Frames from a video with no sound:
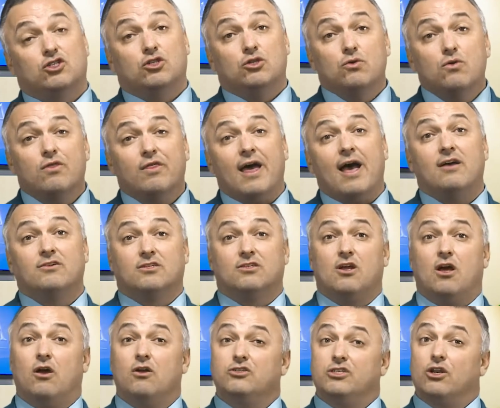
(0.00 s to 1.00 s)

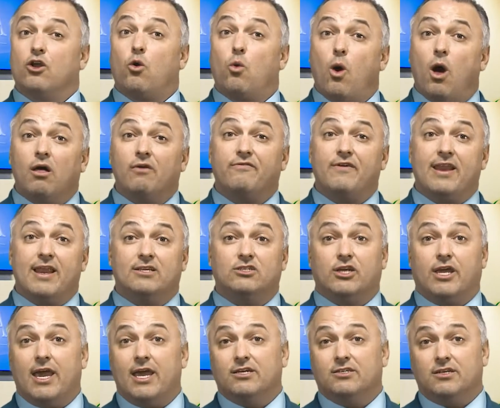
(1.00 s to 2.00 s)
$2,000 in qualified
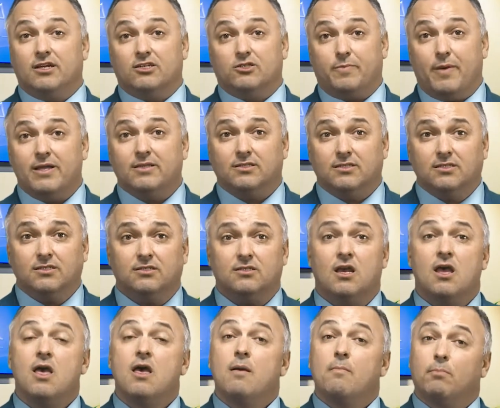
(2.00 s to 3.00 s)
education expenses,
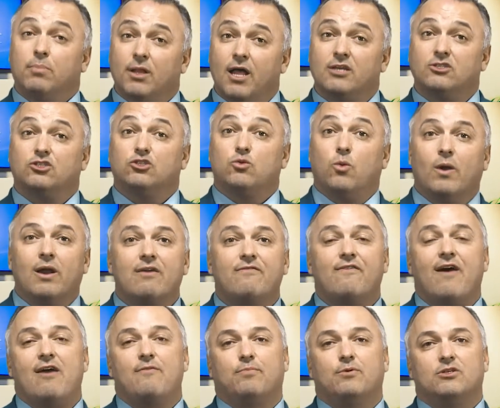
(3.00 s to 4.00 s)
plus
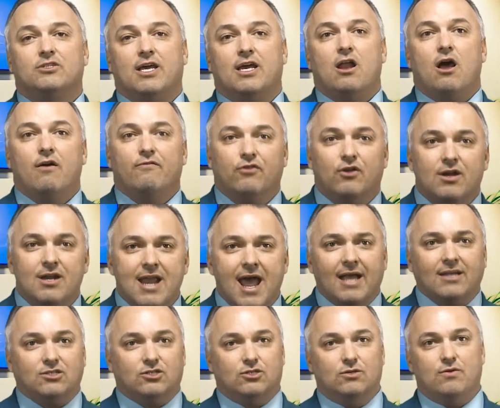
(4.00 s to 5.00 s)
25% of your
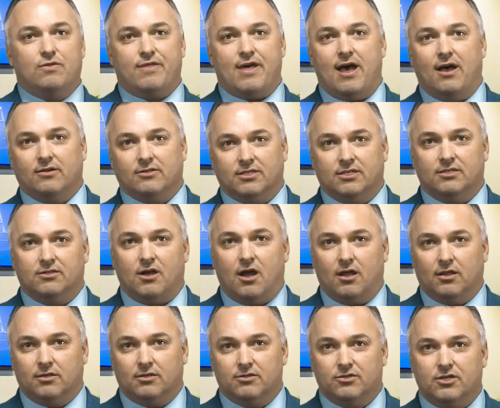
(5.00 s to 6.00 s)
next
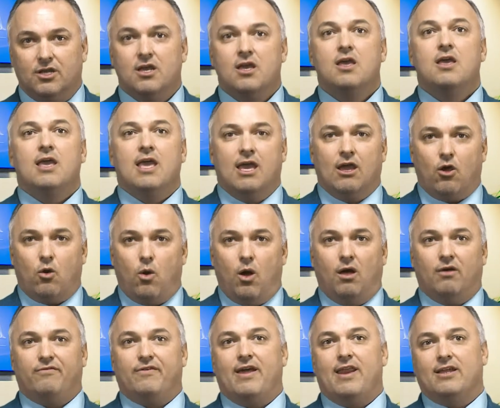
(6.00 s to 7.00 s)
$2,000 in
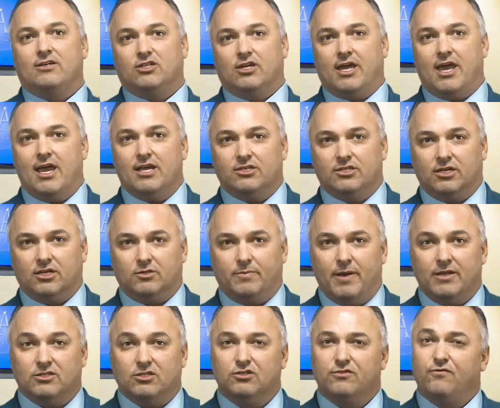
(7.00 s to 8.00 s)
qualified education
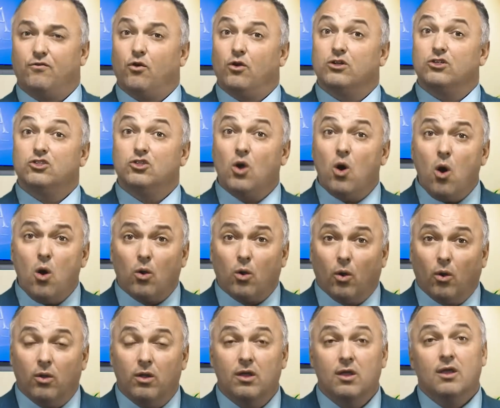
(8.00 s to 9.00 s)
expenses, for a
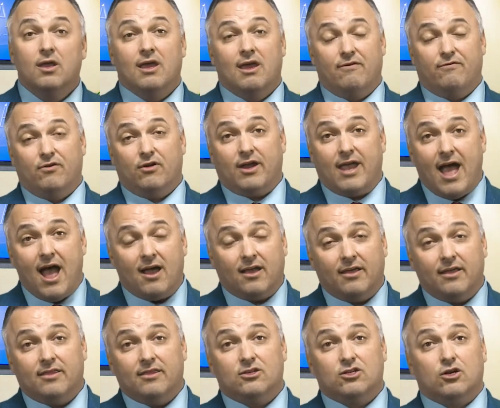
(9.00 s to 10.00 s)
total, if you're
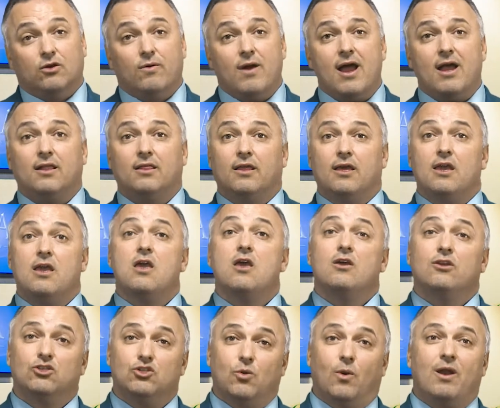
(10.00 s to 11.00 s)
calculating this correctly,
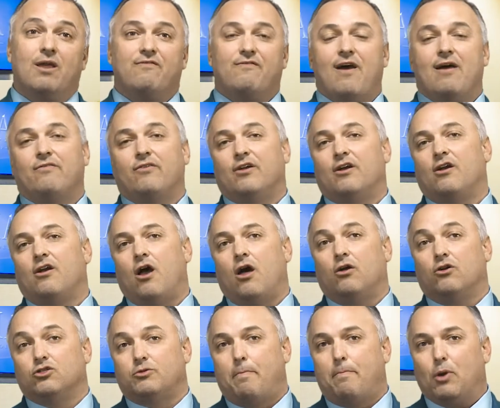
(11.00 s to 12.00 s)

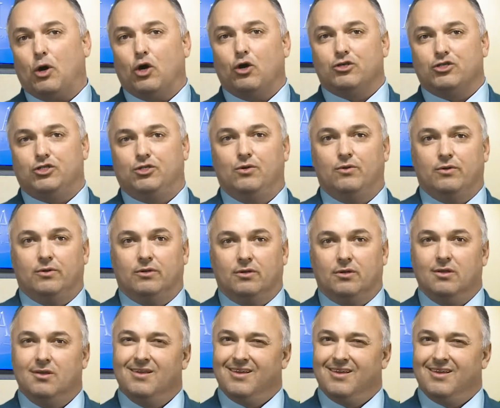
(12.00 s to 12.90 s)
$2,500 per student.